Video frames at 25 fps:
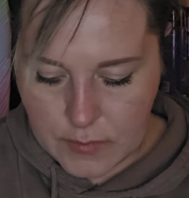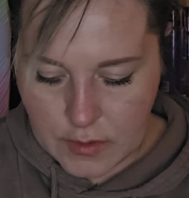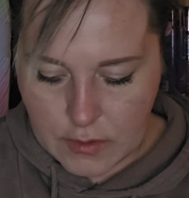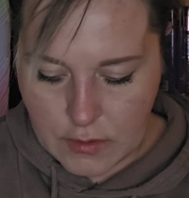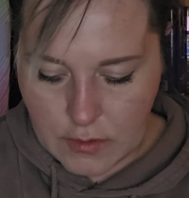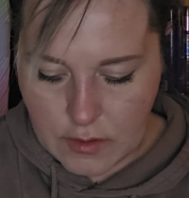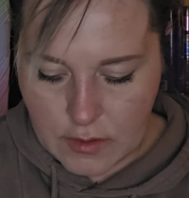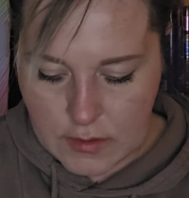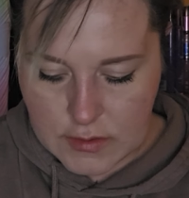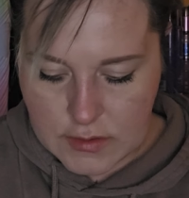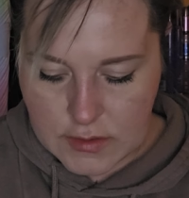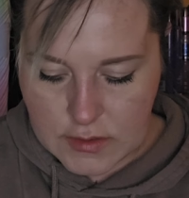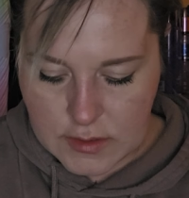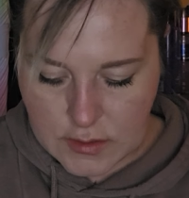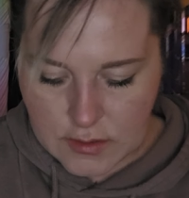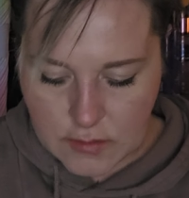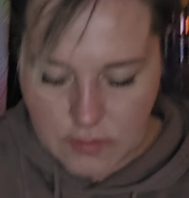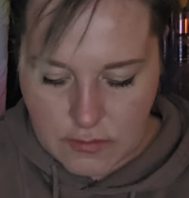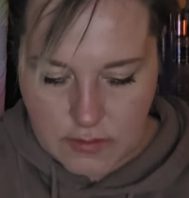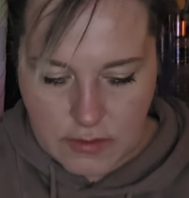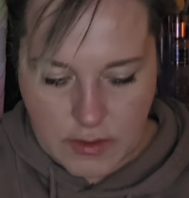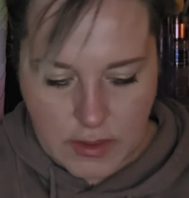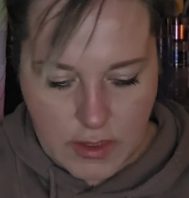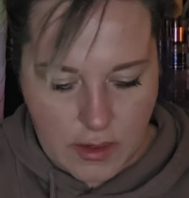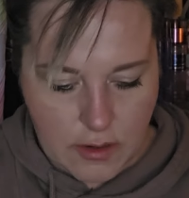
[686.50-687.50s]
content
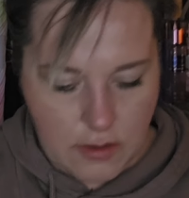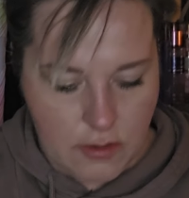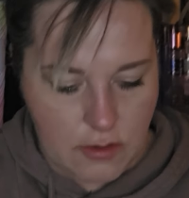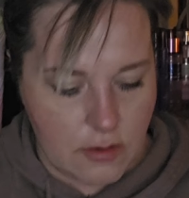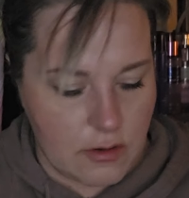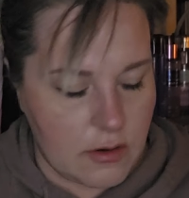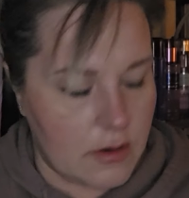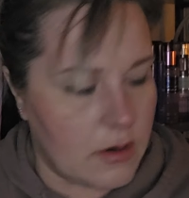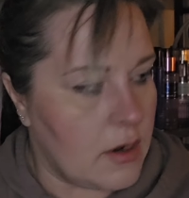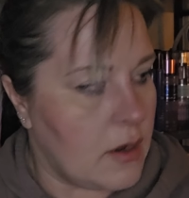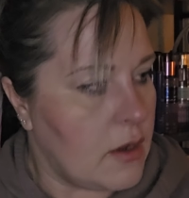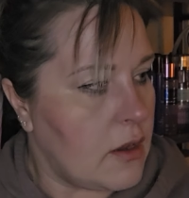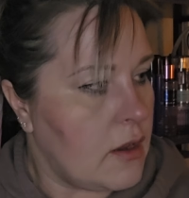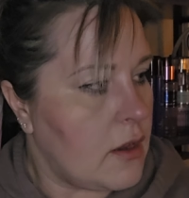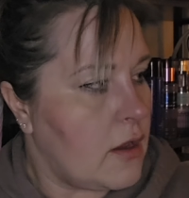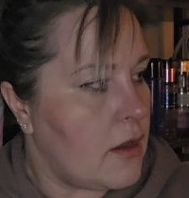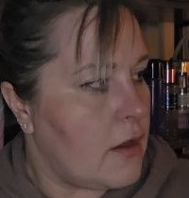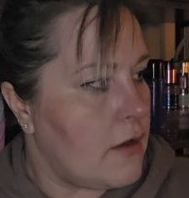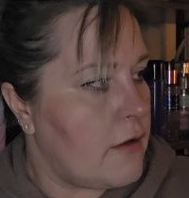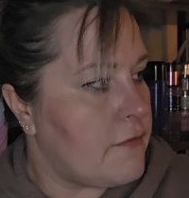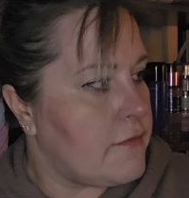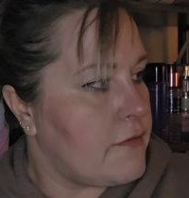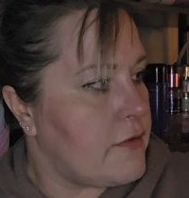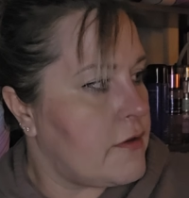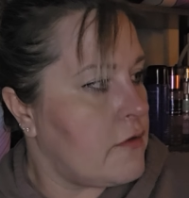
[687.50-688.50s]
creator
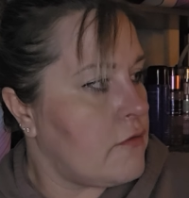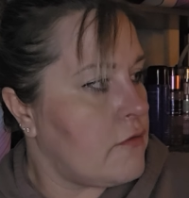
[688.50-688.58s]
if they